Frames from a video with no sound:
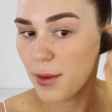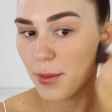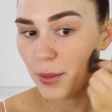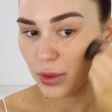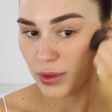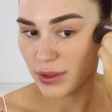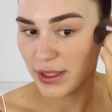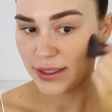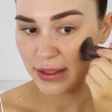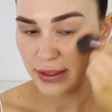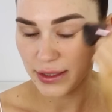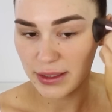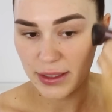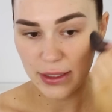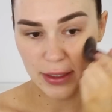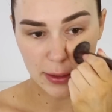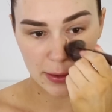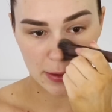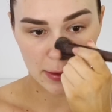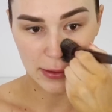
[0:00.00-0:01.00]
blend it
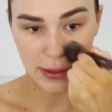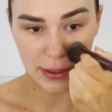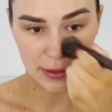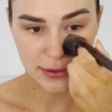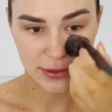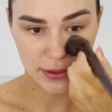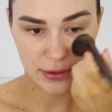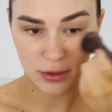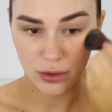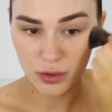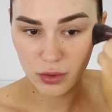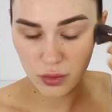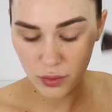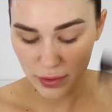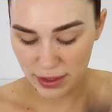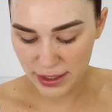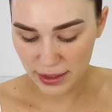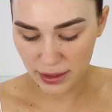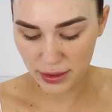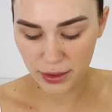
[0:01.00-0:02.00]
in nice and
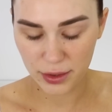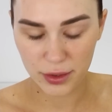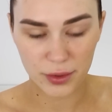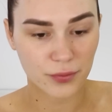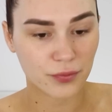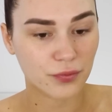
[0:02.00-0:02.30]
quick.